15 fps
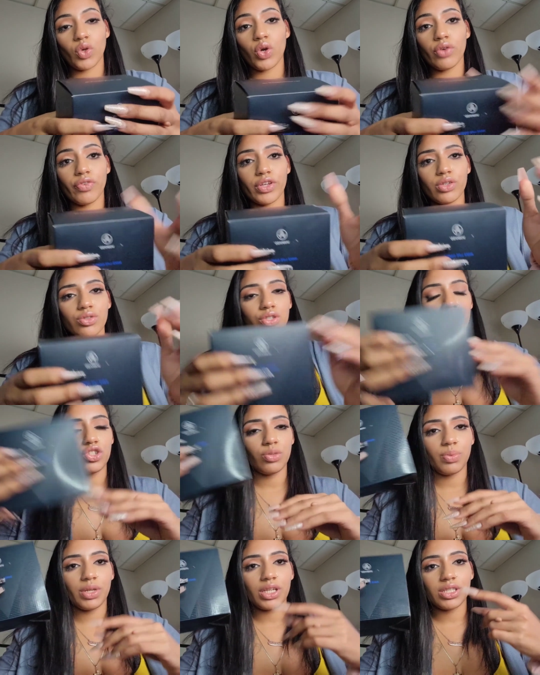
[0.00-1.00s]
or if I use the
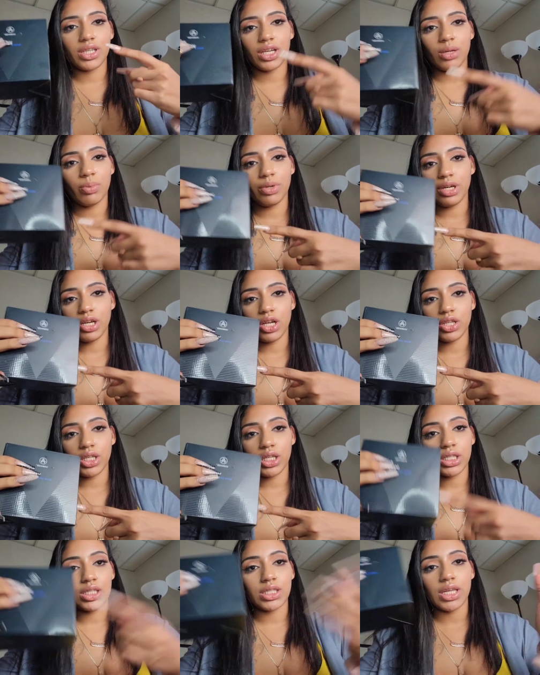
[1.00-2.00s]
GPS I could put it on
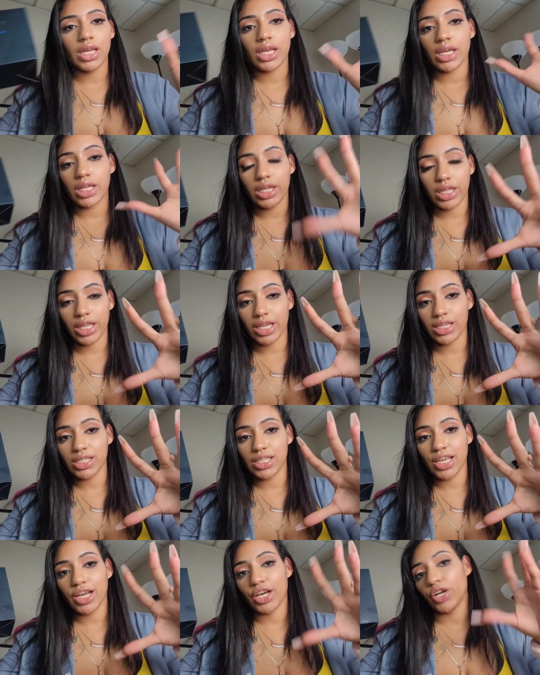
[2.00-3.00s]
this and that
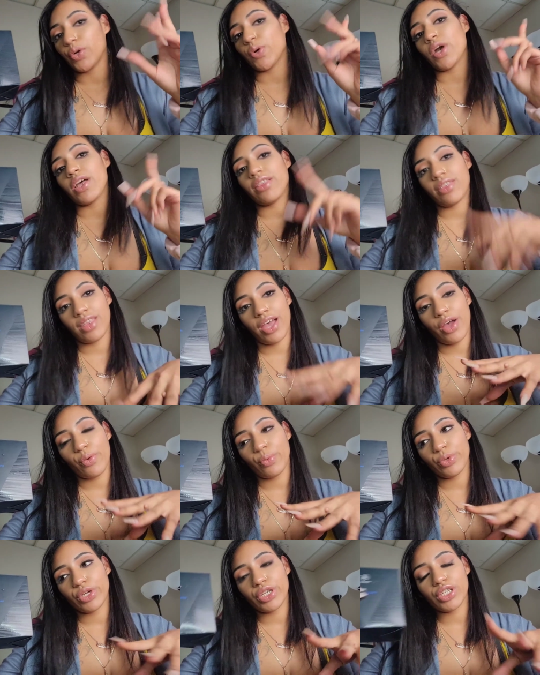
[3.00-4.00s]
is how
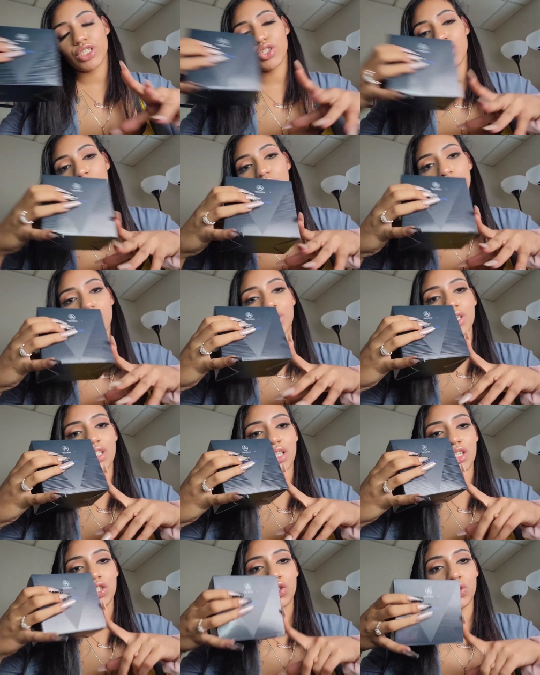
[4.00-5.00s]
that works I'm super
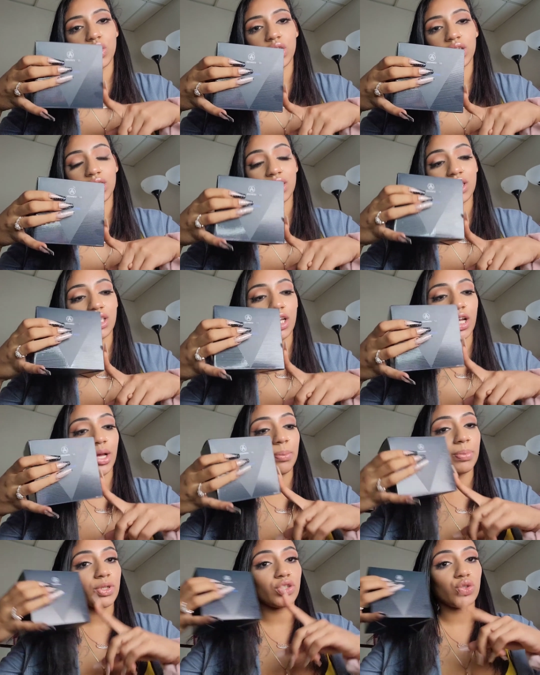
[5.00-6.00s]
excited to hook this
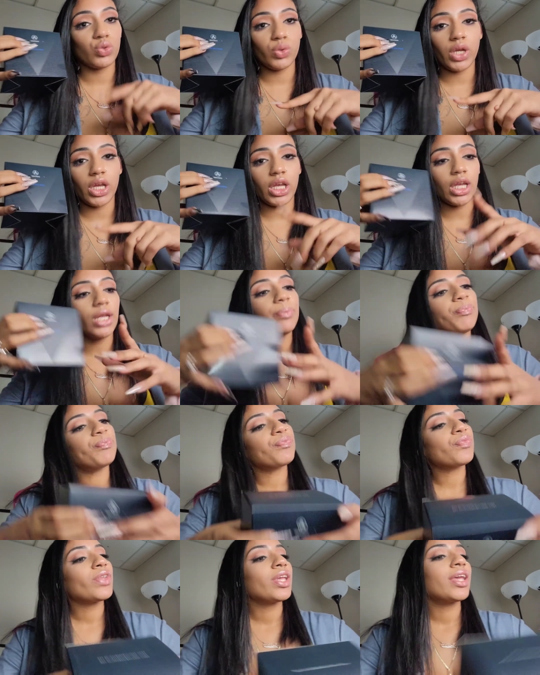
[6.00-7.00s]
up today
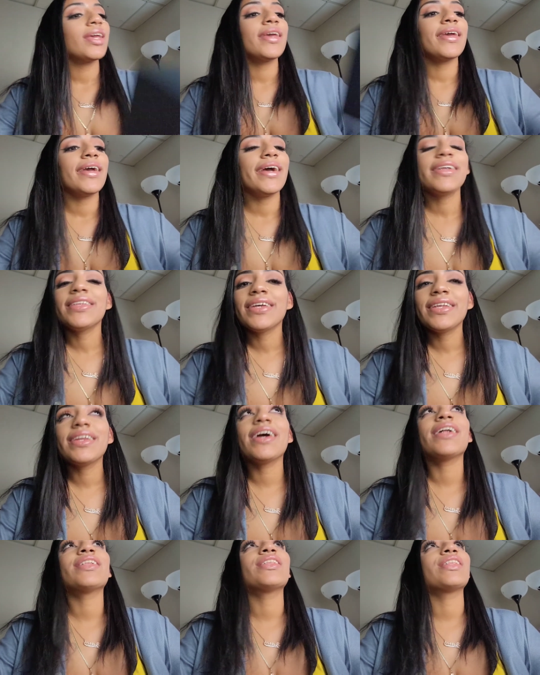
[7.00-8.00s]
and
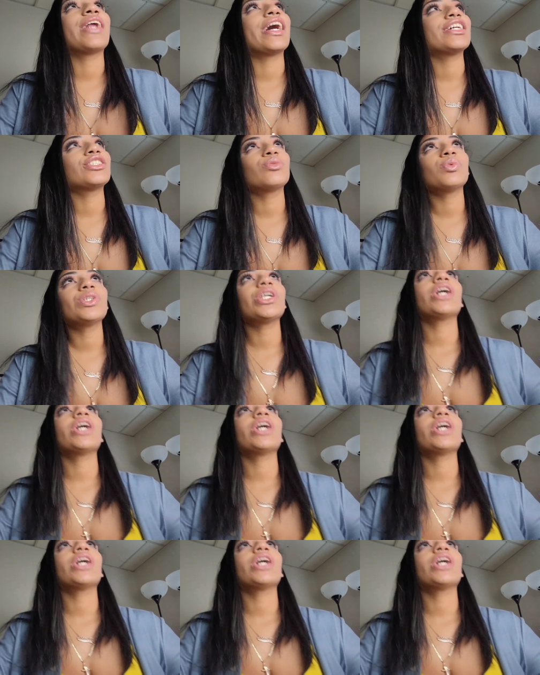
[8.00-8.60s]
then last